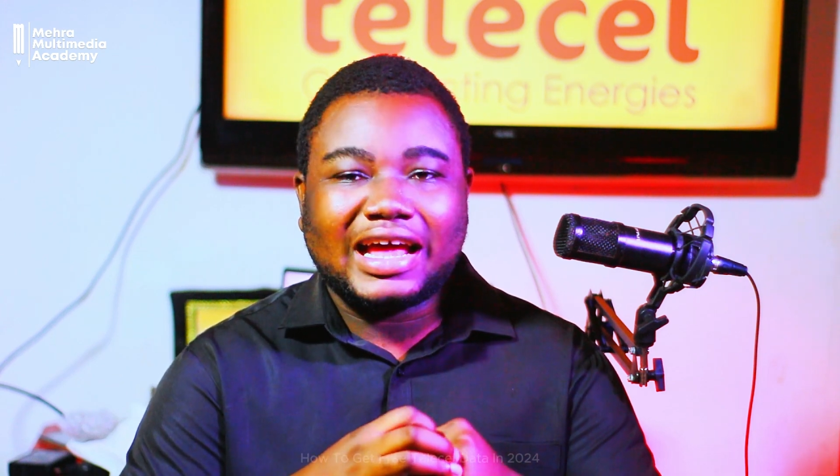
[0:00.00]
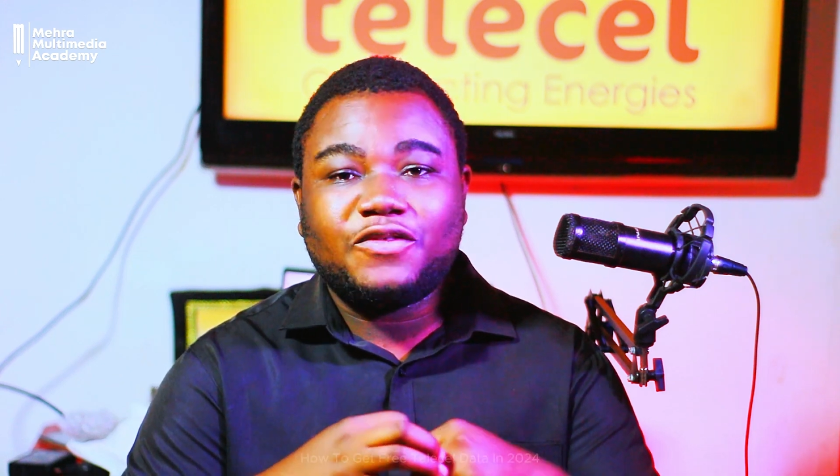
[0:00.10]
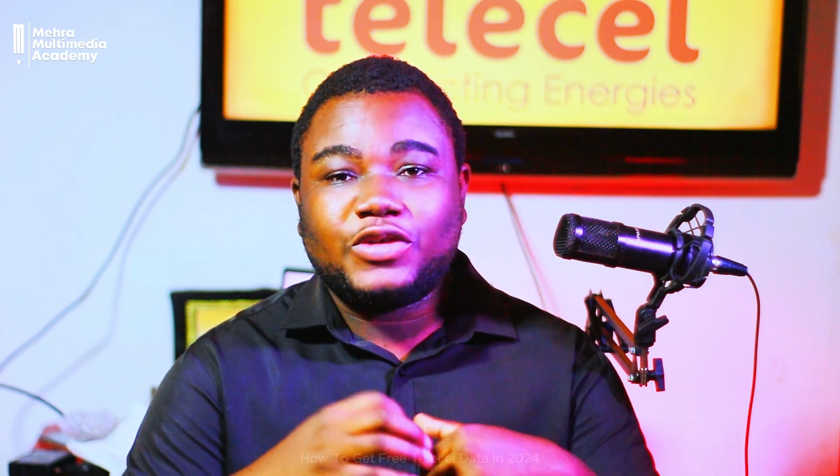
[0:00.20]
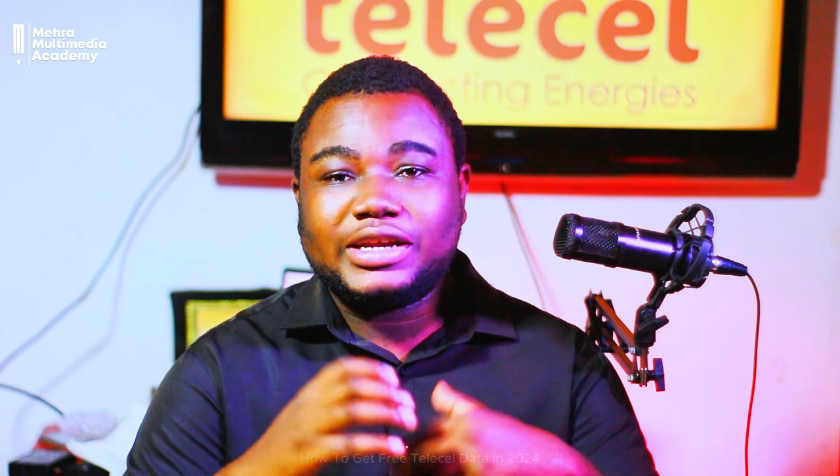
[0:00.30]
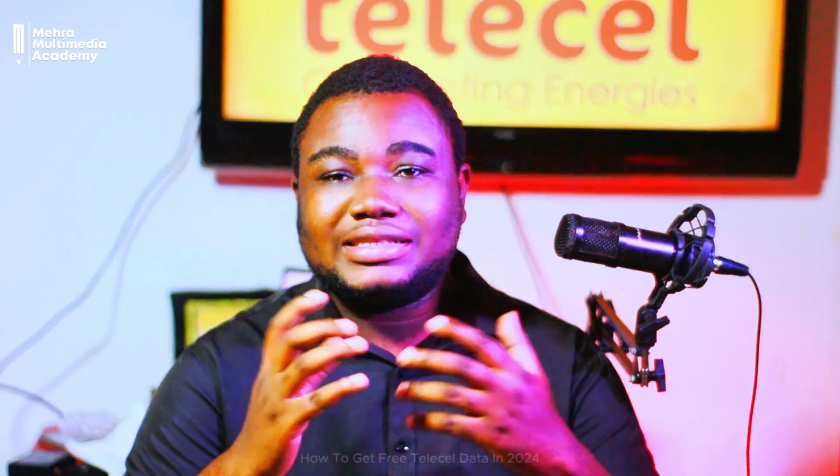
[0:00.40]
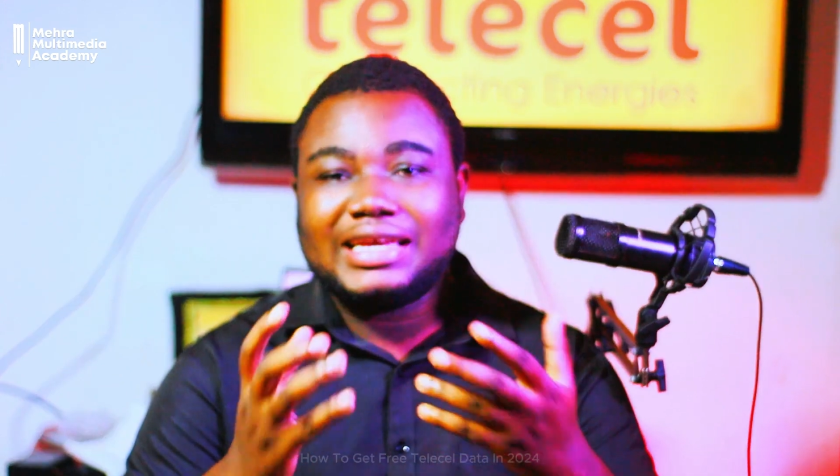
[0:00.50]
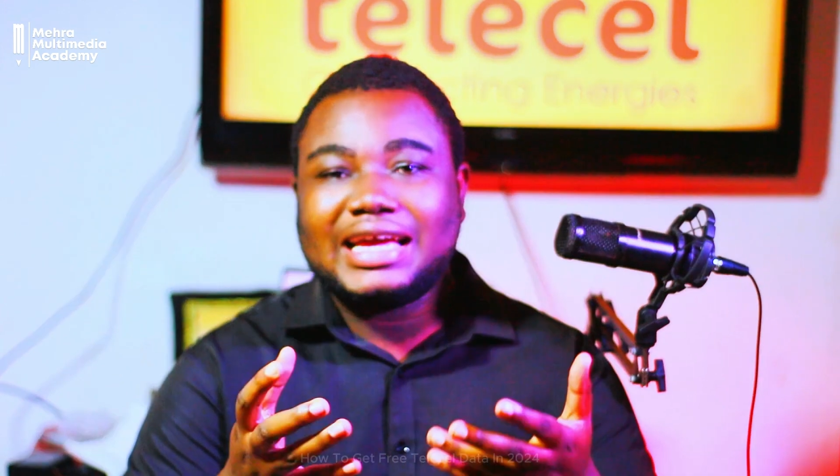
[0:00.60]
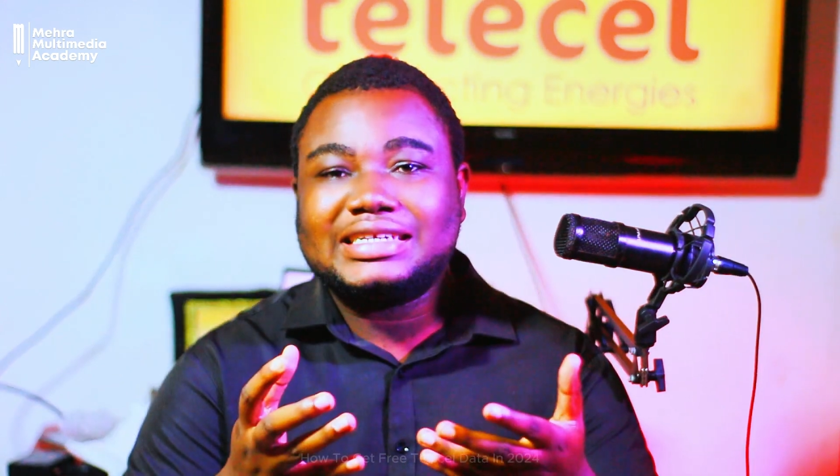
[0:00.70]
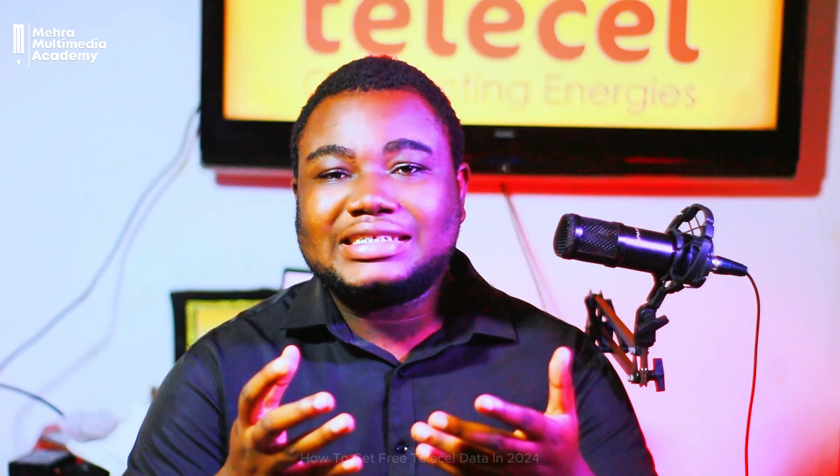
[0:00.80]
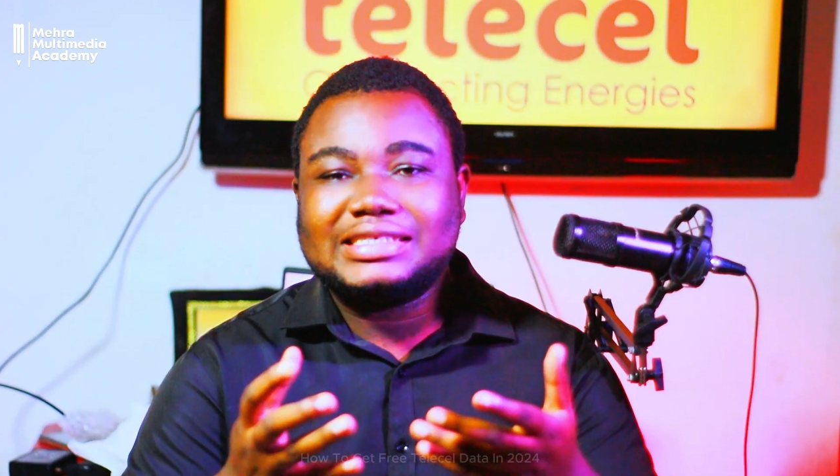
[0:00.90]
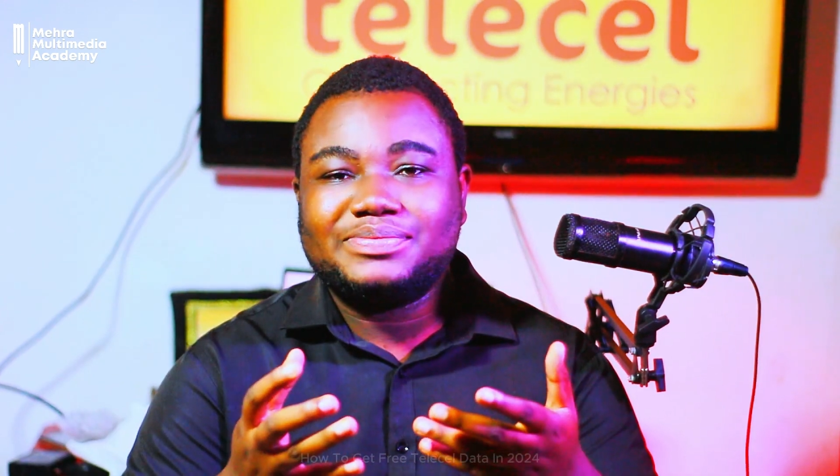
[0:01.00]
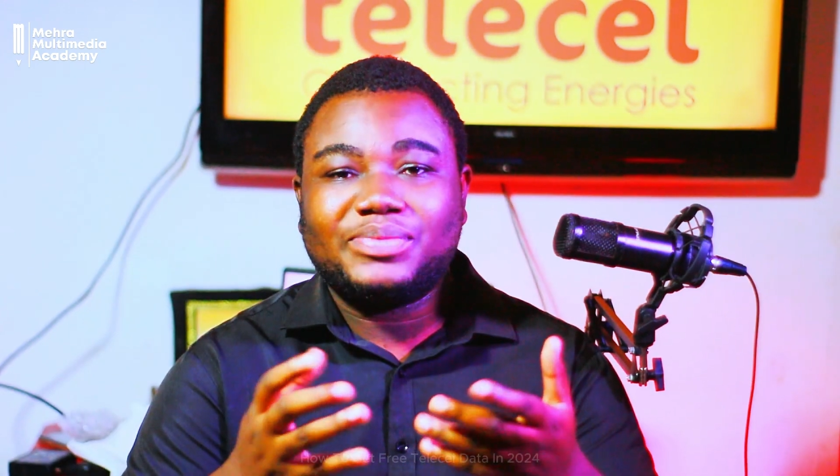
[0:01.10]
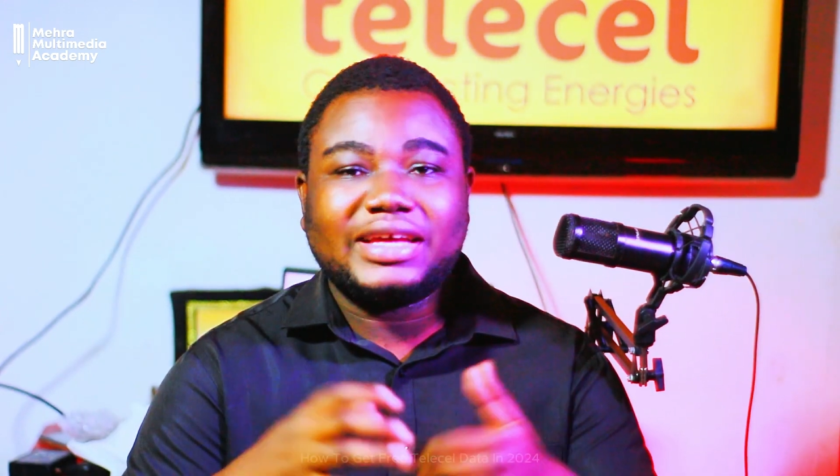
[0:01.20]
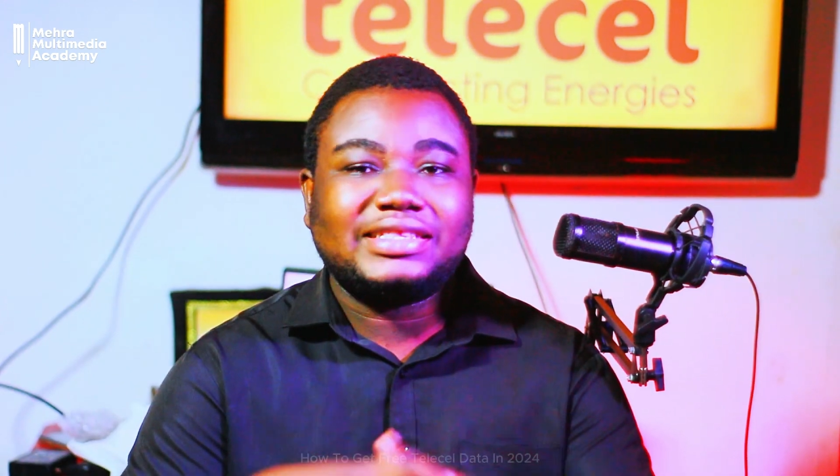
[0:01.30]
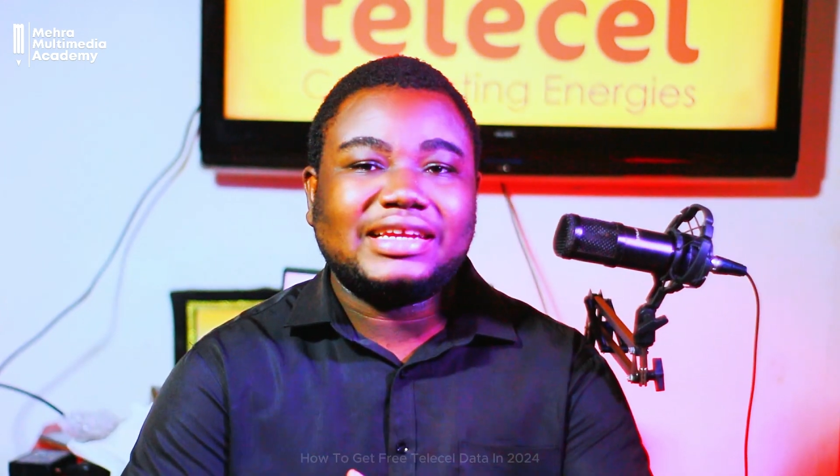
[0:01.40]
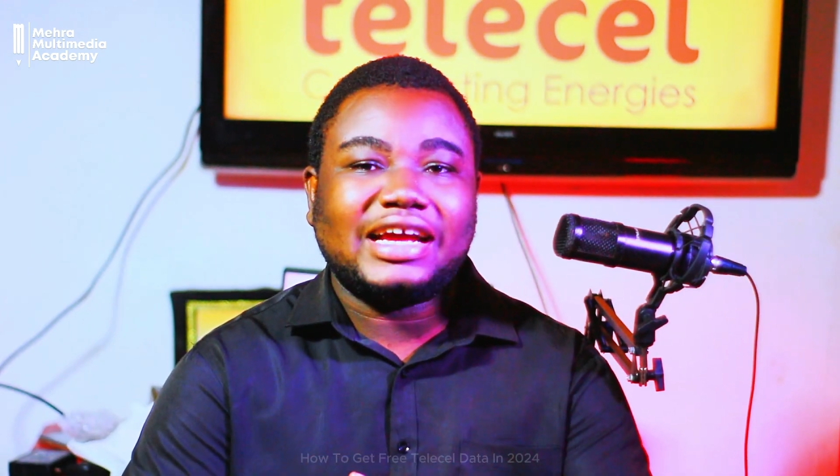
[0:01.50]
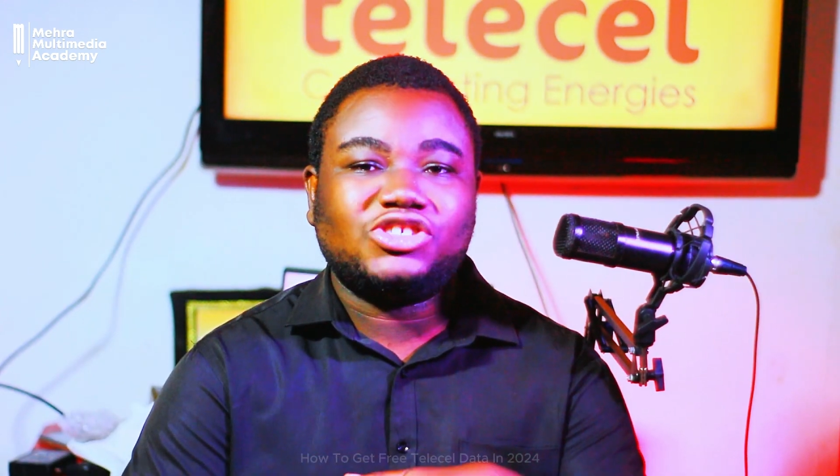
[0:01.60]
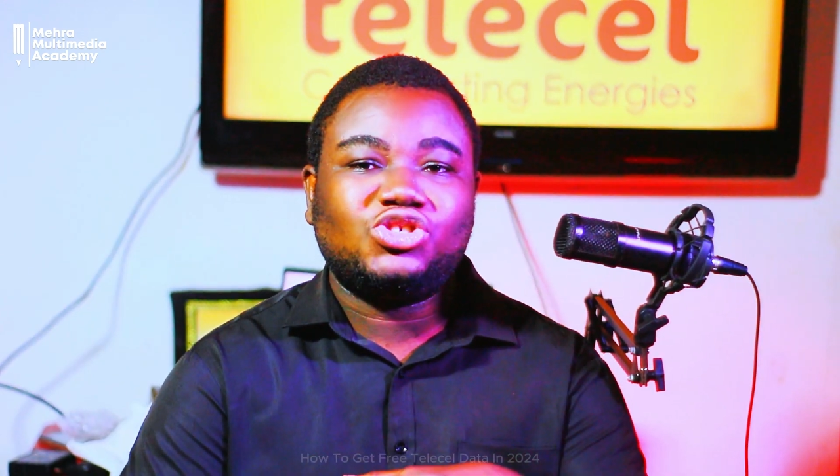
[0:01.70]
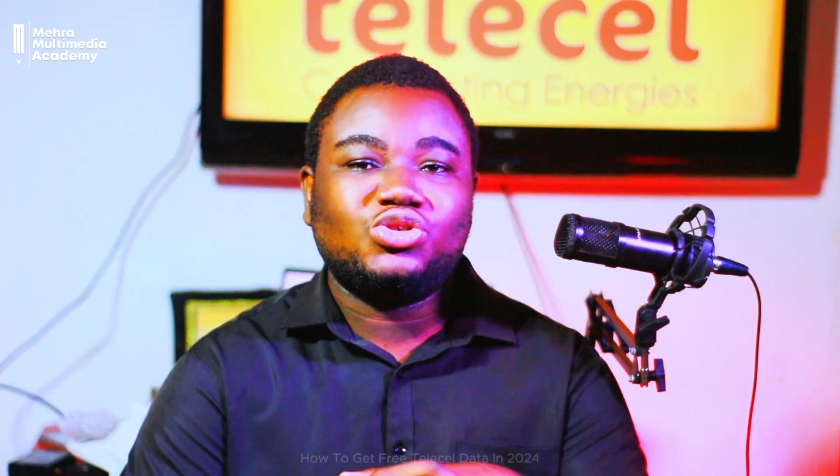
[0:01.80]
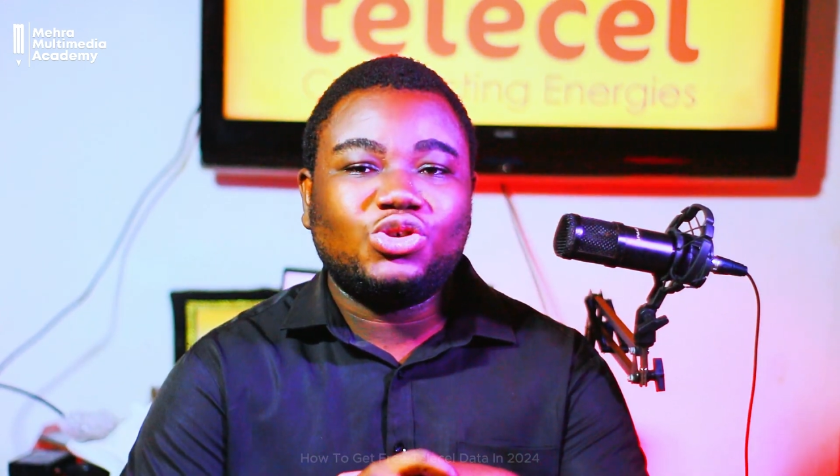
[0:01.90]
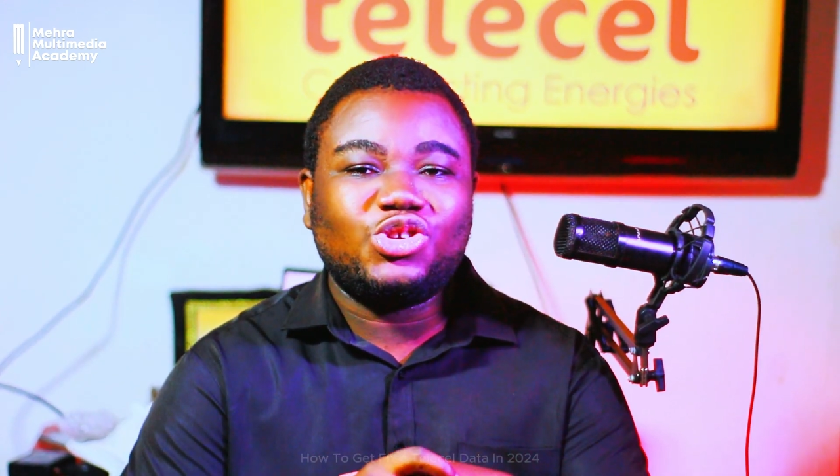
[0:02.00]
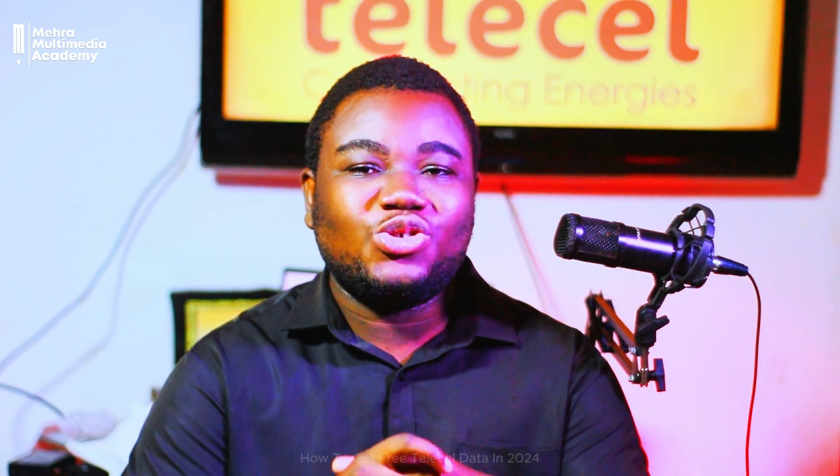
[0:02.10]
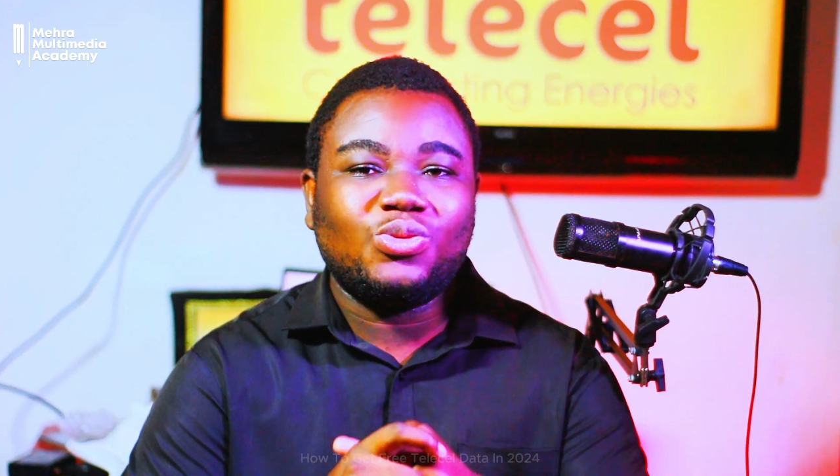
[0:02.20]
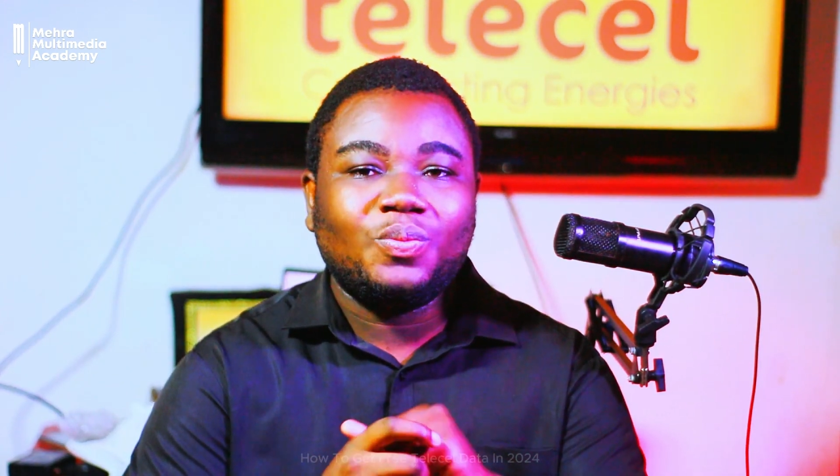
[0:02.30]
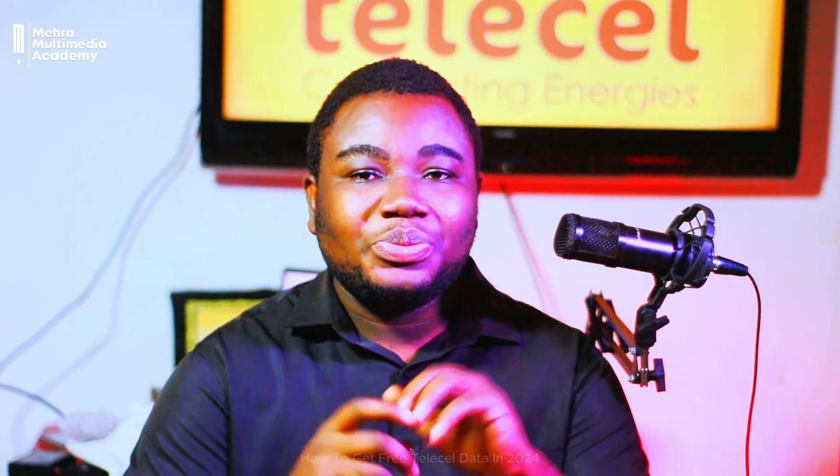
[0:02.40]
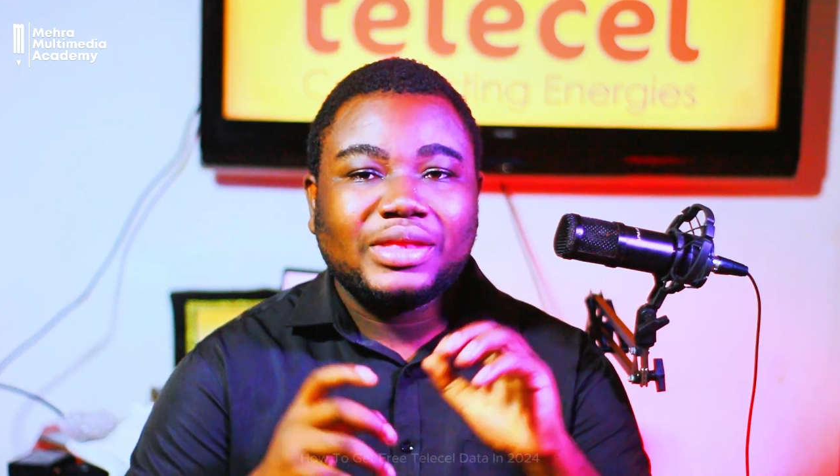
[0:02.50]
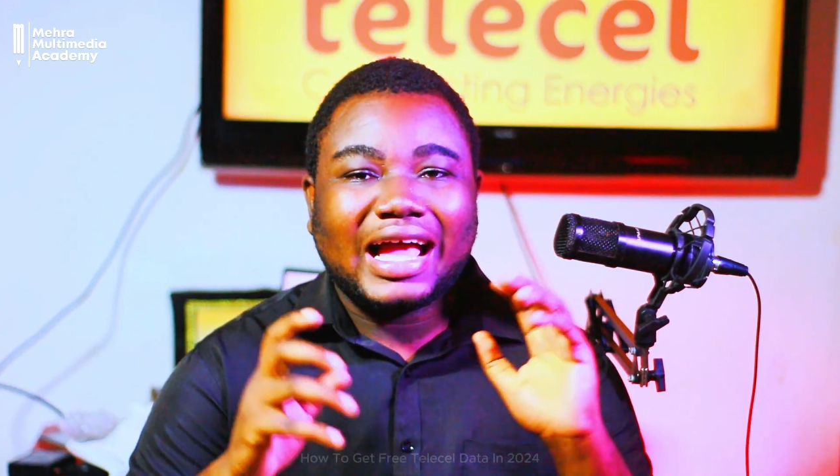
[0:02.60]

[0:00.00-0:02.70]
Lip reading: Now for the third method I showed you,